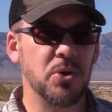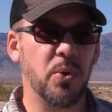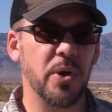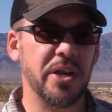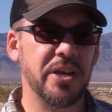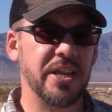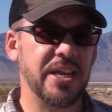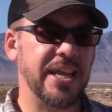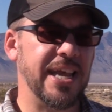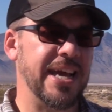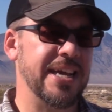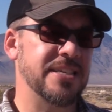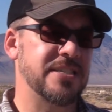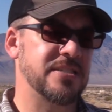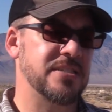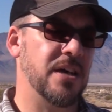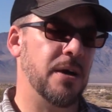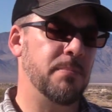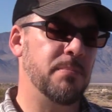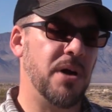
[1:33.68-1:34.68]
going to get
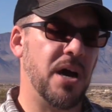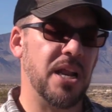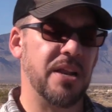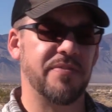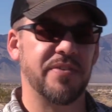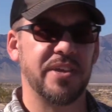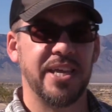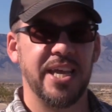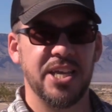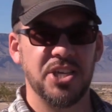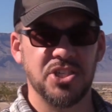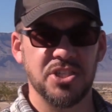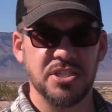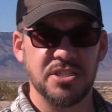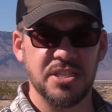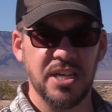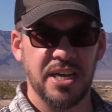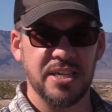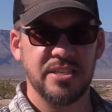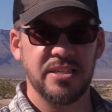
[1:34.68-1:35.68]
some
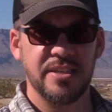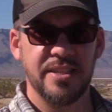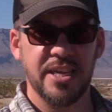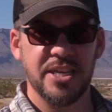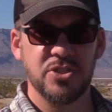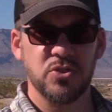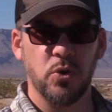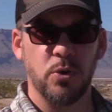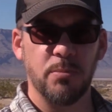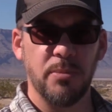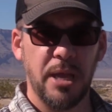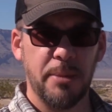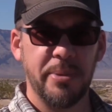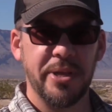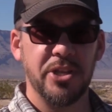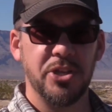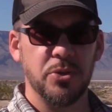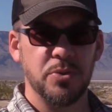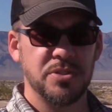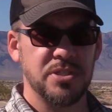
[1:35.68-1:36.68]
modifications done to this, or
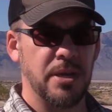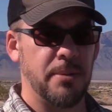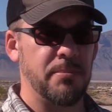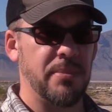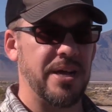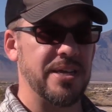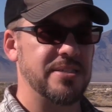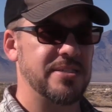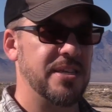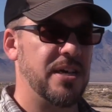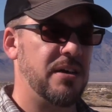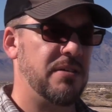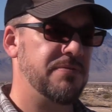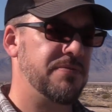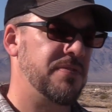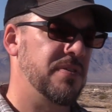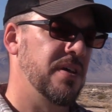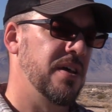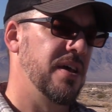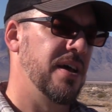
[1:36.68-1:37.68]
maybe do some
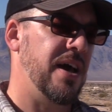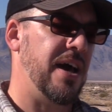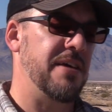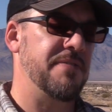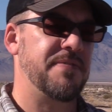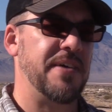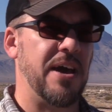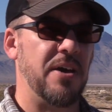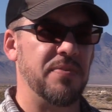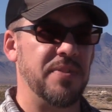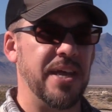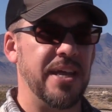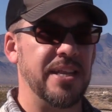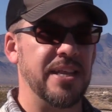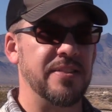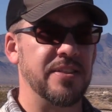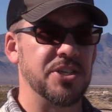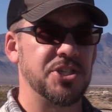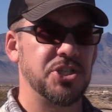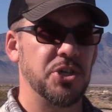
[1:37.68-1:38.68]
myself. I found that
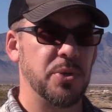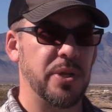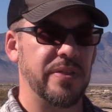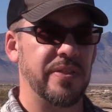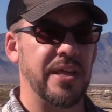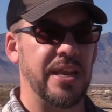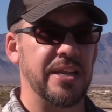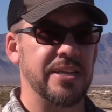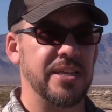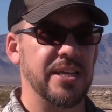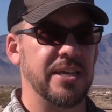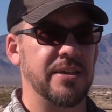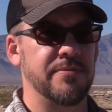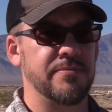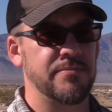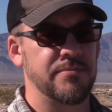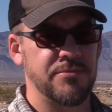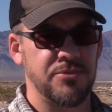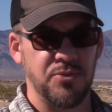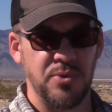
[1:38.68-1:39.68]
in the shooting that I did
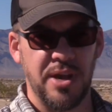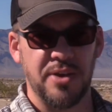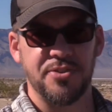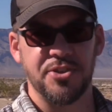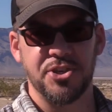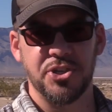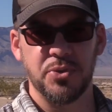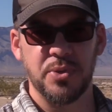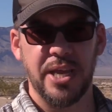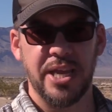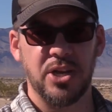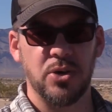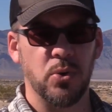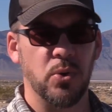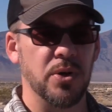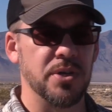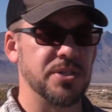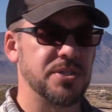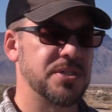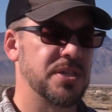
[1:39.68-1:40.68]
throughout the 2-day
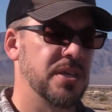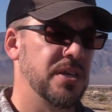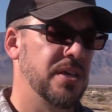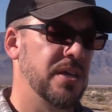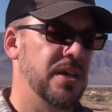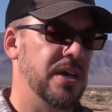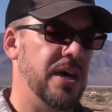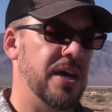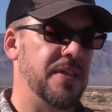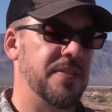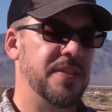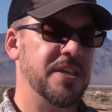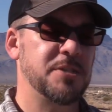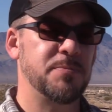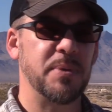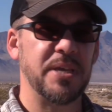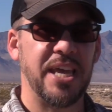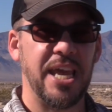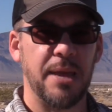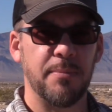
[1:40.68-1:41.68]
course, this
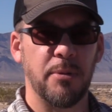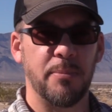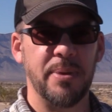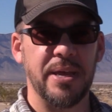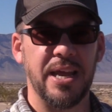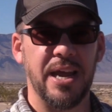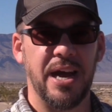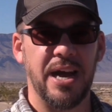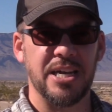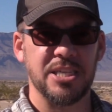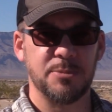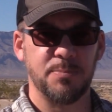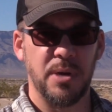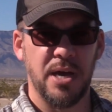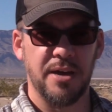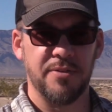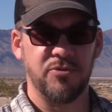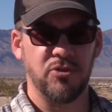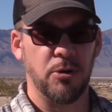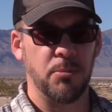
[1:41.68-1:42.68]
became a big hot
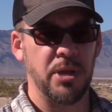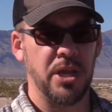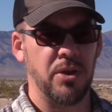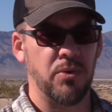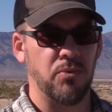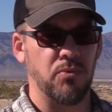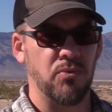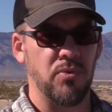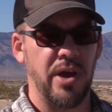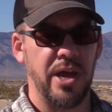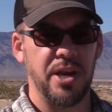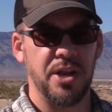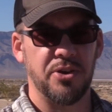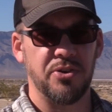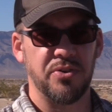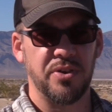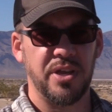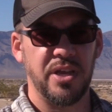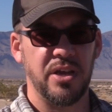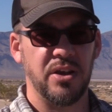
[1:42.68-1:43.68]
spot for me right
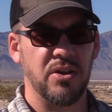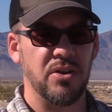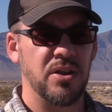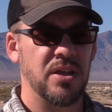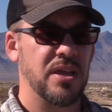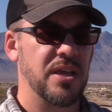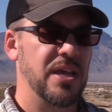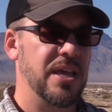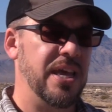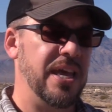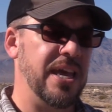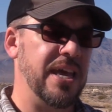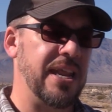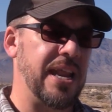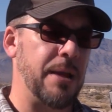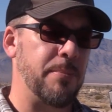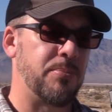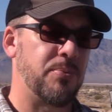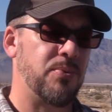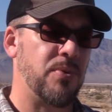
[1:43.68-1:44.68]
under here,
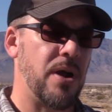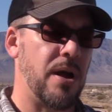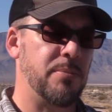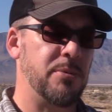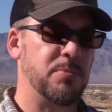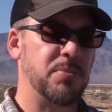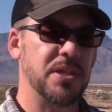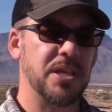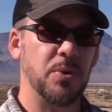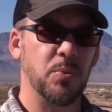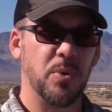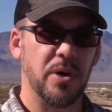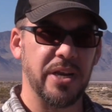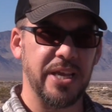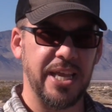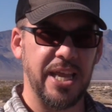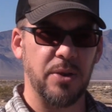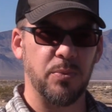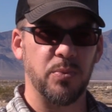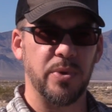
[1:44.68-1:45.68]
and I probably want
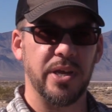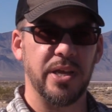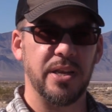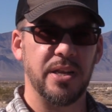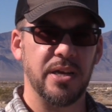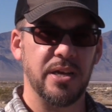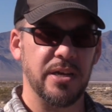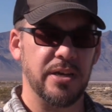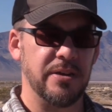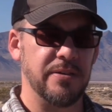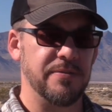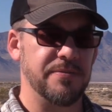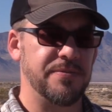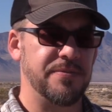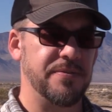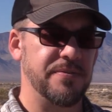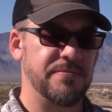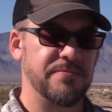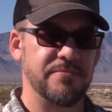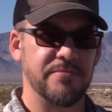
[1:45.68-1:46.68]
to get rid
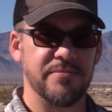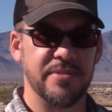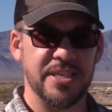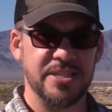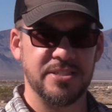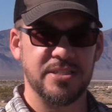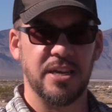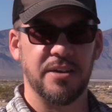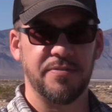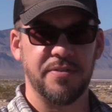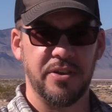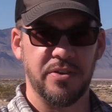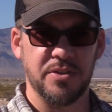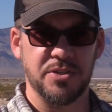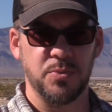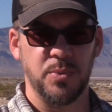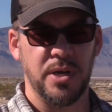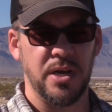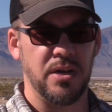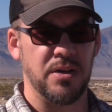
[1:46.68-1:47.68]
of this stuff here
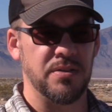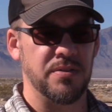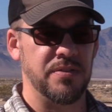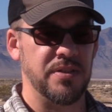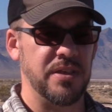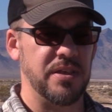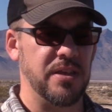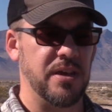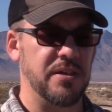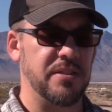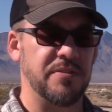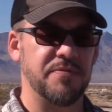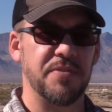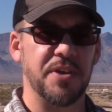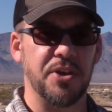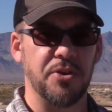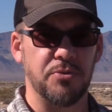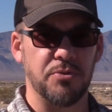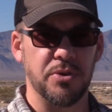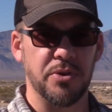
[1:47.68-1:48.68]
as well, the
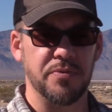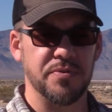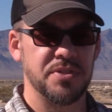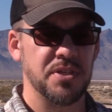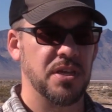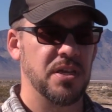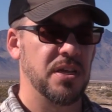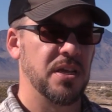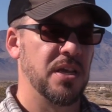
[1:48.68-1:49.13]
finger grooves.